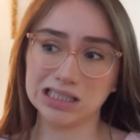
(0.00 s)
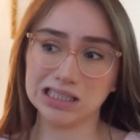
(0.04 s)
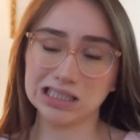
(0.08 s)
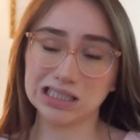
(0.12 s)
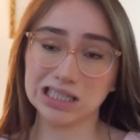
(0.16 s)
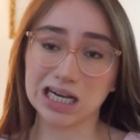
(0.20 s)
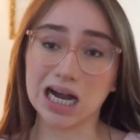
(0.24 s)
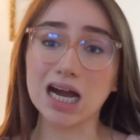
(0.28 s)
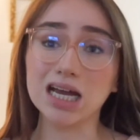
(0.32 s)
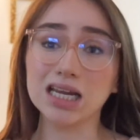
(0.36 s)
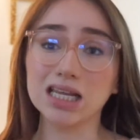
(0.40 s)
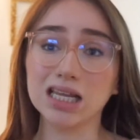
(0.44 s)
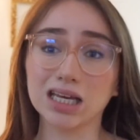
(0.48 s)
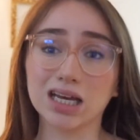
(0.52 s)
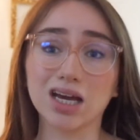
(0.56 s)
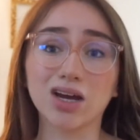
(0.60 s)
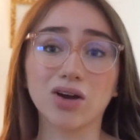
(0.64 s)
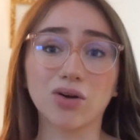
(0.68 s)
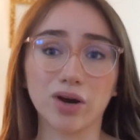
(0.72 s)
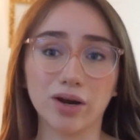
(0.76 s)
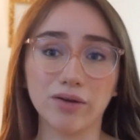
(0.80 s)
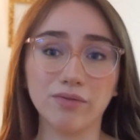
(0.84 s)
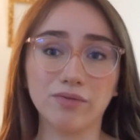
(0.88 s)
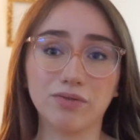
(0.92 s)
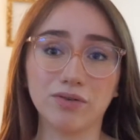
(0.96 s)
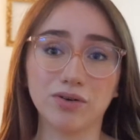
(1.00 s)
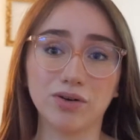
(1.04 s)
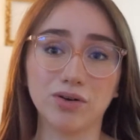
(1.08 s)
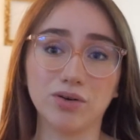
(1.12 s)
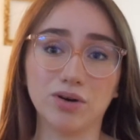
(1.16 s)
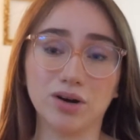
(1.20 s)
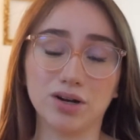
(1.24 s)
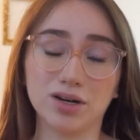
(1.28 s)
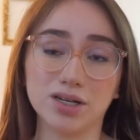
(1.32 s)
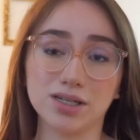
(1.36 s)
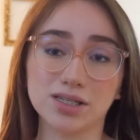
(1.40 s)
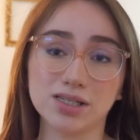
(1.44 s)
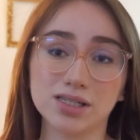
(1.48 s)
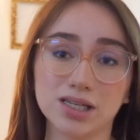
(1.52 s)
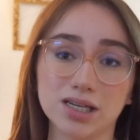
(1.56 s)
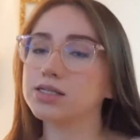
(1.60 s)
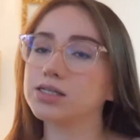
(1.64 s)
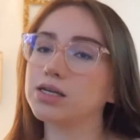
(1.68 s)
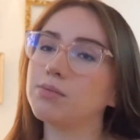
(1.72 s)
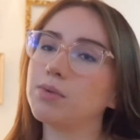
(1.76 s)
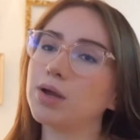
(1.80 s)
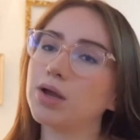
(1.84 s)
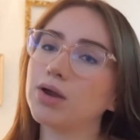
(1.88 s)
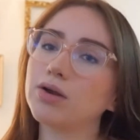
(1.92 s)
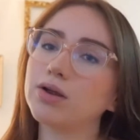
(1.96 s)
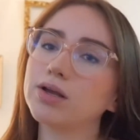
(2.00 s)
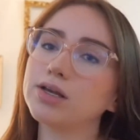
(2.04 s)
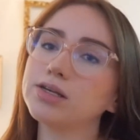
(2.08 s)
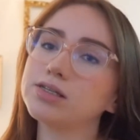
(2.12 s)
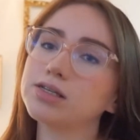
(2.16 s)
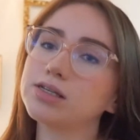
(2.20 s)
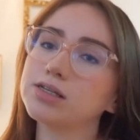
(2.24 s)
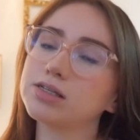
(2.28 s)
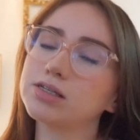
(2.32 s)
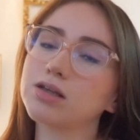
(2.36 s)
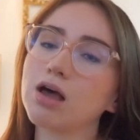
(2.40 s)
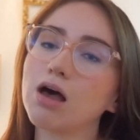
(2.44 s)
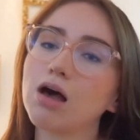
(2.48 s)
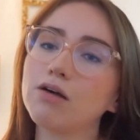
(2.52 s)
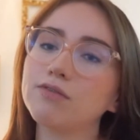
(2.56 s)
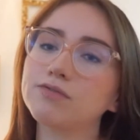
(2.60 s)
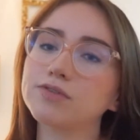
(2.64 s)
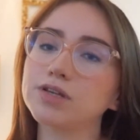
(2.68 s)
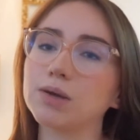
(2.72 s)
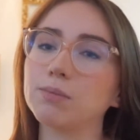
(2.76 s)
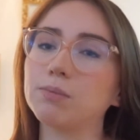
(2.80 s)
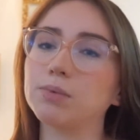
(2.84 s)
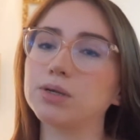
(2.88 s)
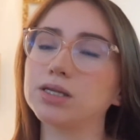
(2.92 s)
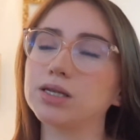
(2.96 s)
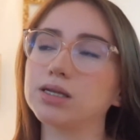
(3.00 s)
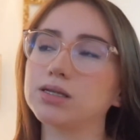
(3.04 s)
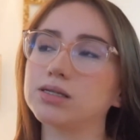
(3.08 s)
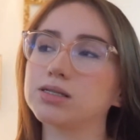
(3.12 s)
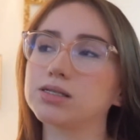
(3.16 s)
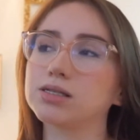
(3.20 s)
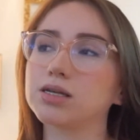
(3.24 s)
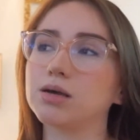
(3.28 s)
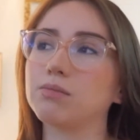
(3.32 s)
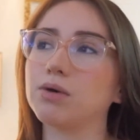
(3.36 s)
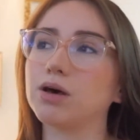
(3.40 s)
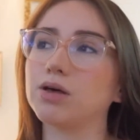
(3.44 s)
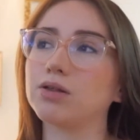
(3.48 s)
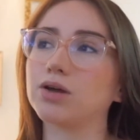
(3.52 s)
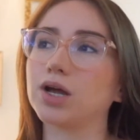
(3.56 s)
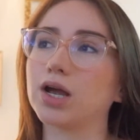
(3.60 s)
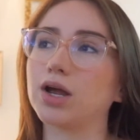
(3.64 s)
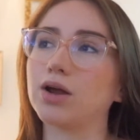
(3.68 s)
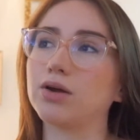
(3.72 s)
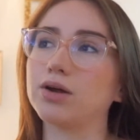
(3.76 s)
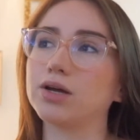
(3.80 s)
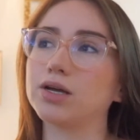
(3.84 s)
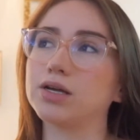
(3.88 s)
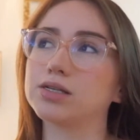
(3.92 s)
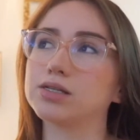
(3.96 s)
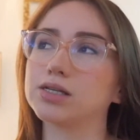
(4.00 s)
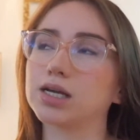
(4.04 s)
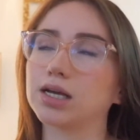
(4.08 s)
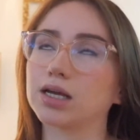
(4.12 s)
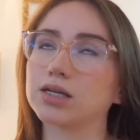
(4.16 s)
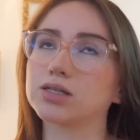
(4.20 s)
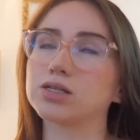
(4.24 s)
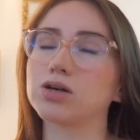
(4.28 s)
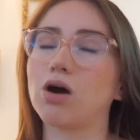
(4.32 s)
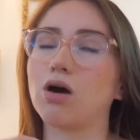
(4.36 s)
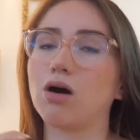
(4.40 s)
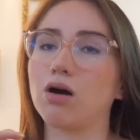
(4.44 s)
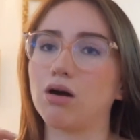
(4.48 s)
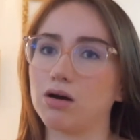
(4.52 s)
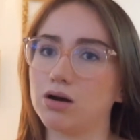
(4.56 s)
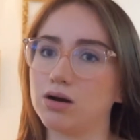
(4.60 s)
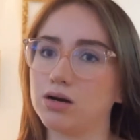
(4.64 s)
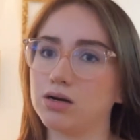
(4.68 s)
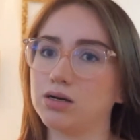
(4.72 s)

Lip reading: Kind of like a grapefruit, honestly. Some areas are soft, but then some other areas, like, it's hard.